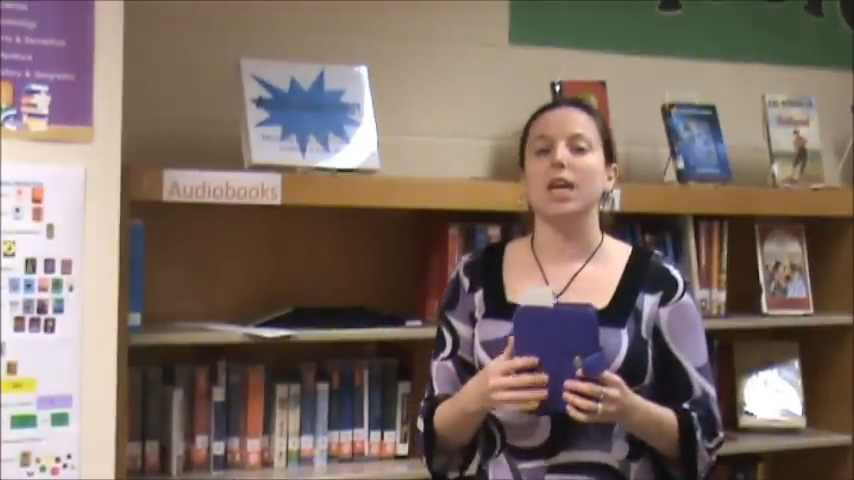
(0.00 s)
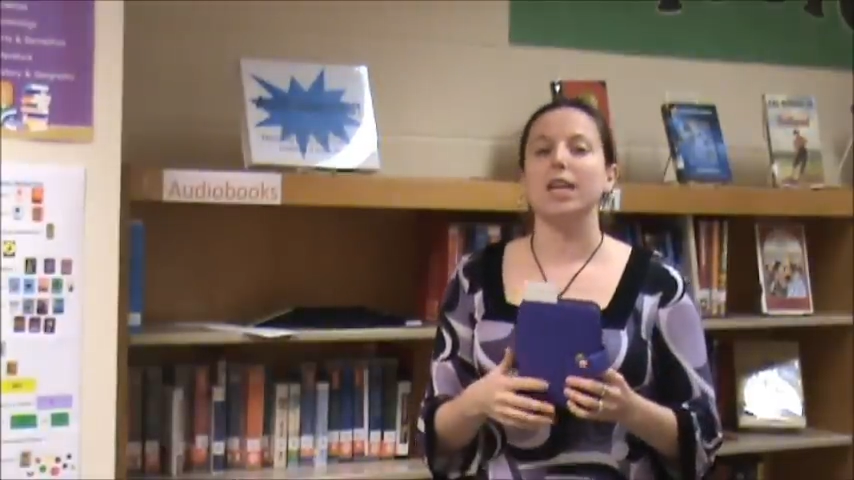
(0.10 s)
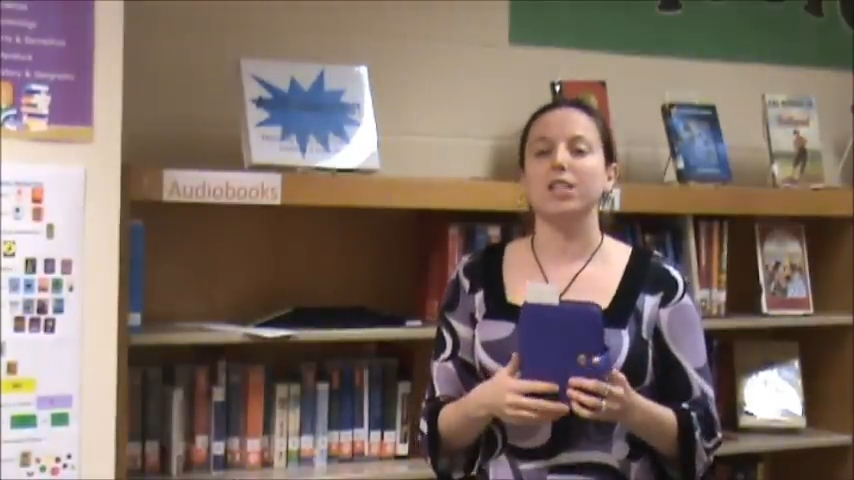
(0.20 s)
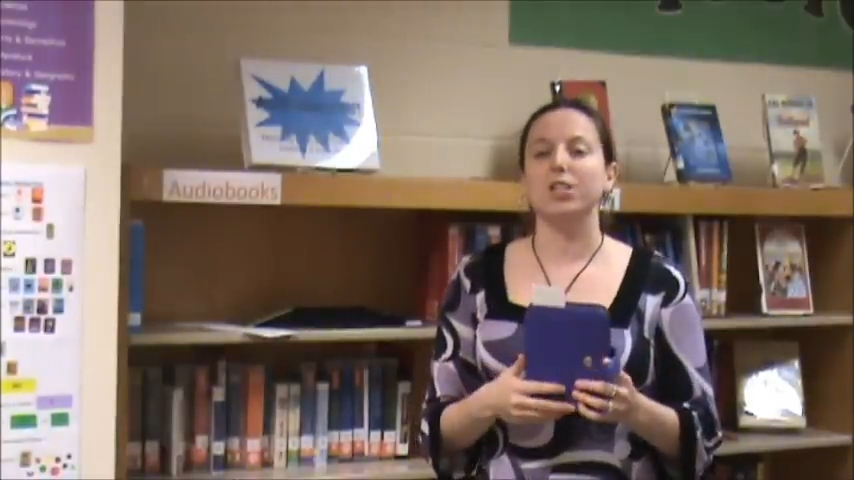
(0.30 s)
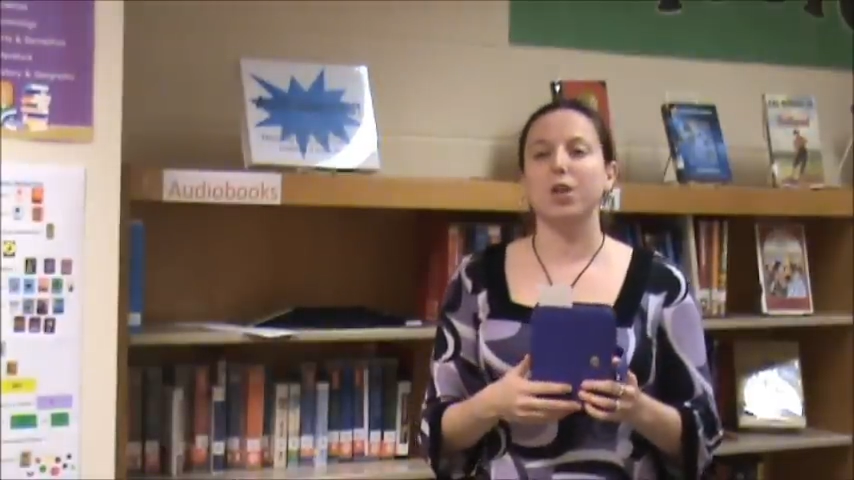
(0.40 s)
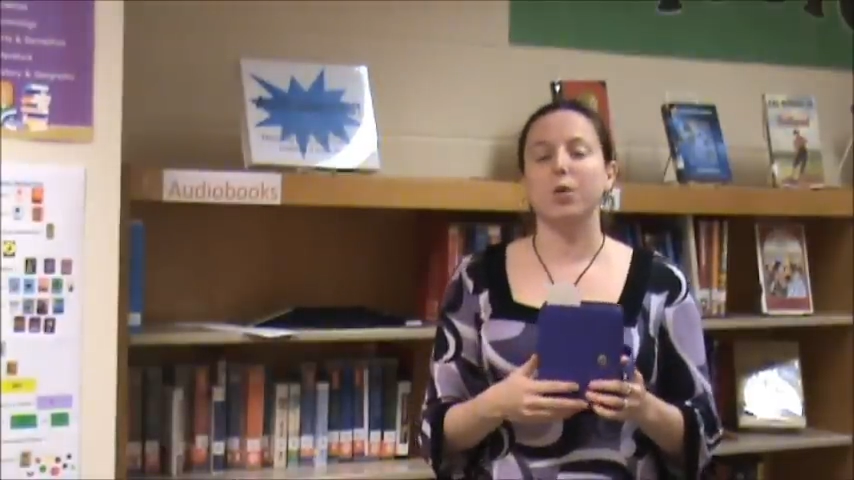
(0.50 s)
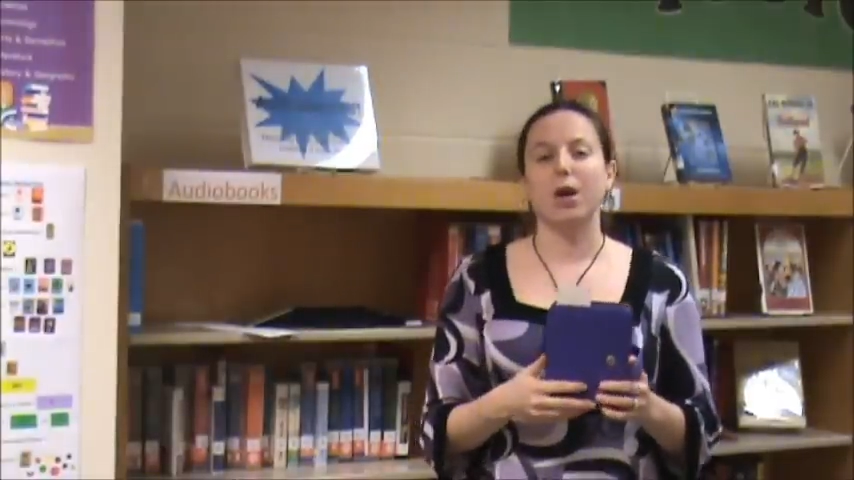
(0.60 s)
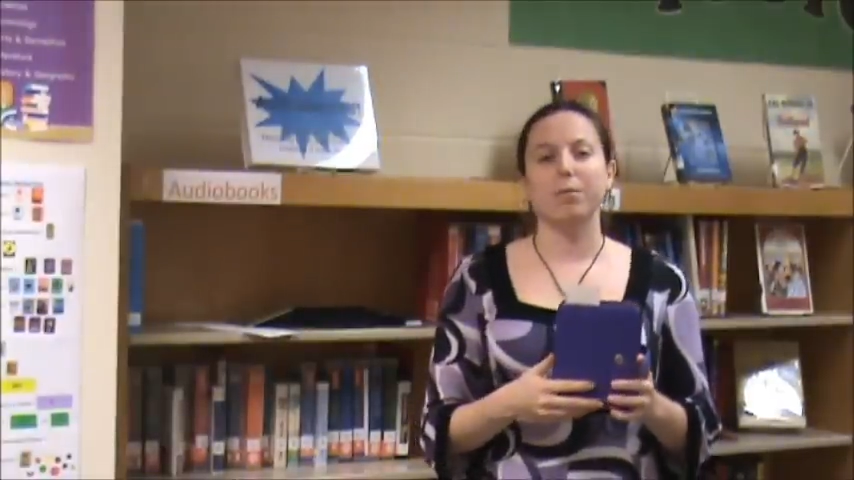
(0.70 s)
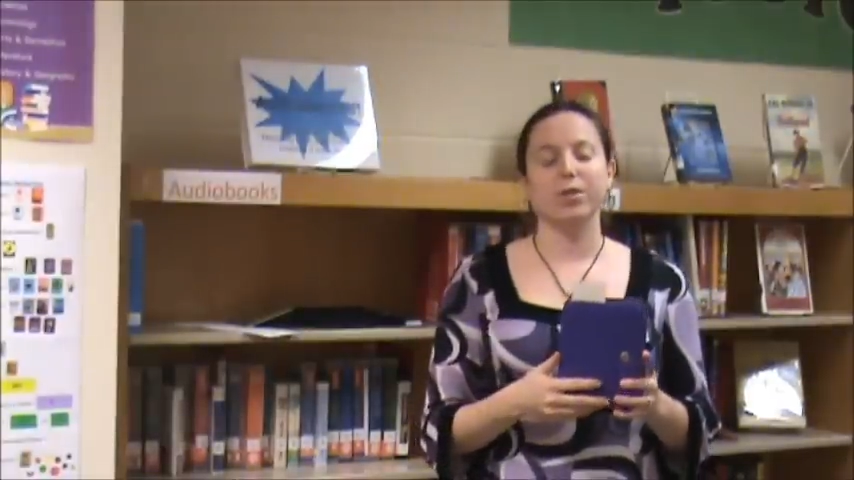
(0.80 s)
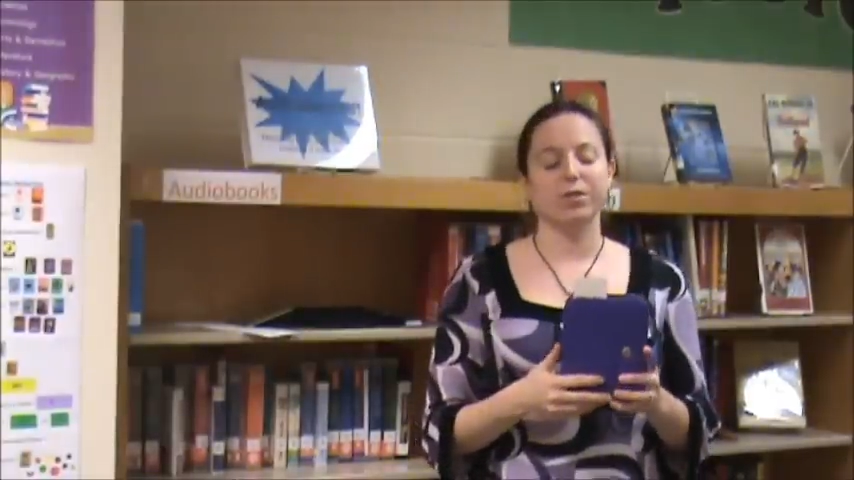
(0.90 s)
And so
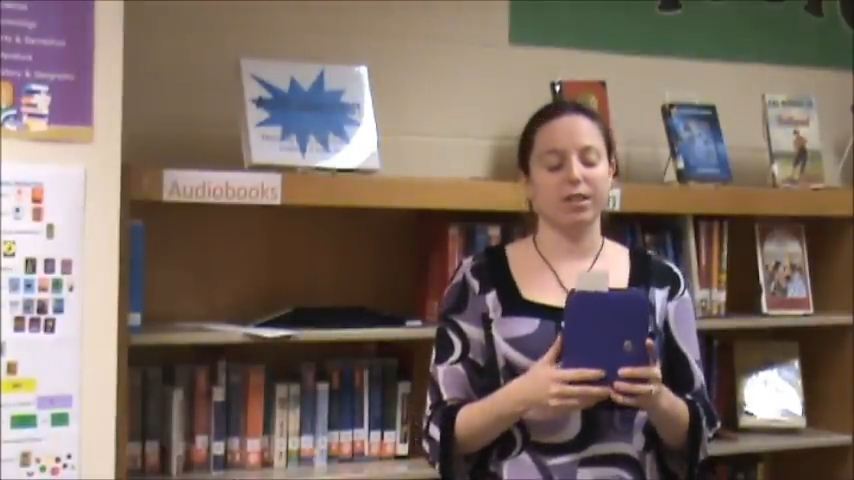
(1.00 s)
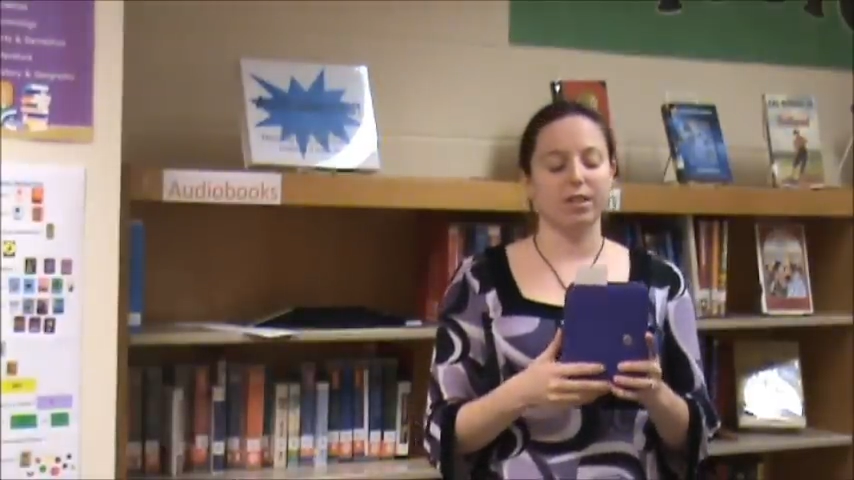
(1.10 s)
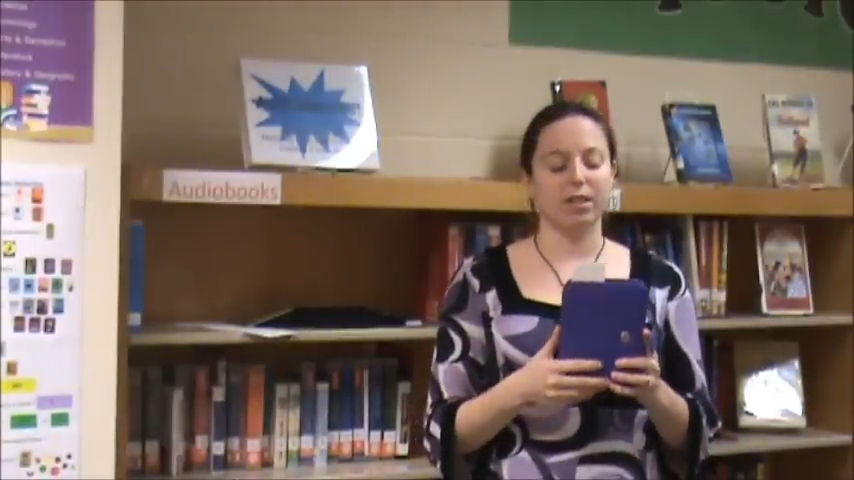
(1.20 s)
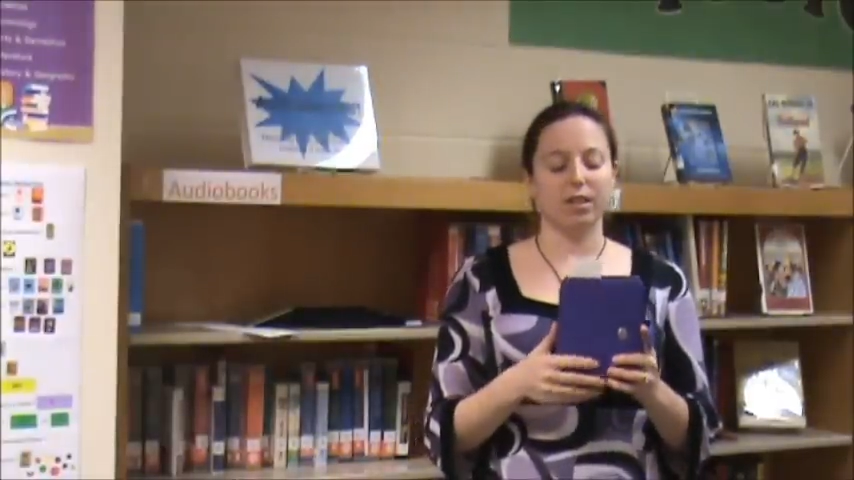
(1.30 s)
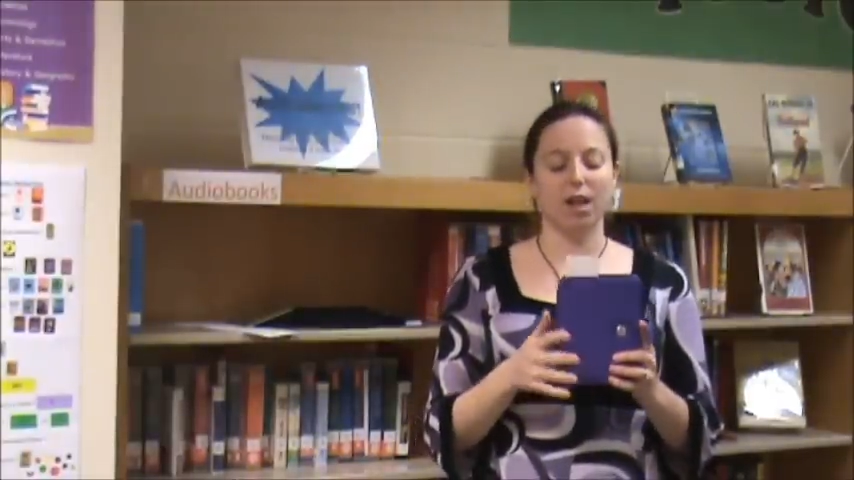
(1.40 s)
I'm using the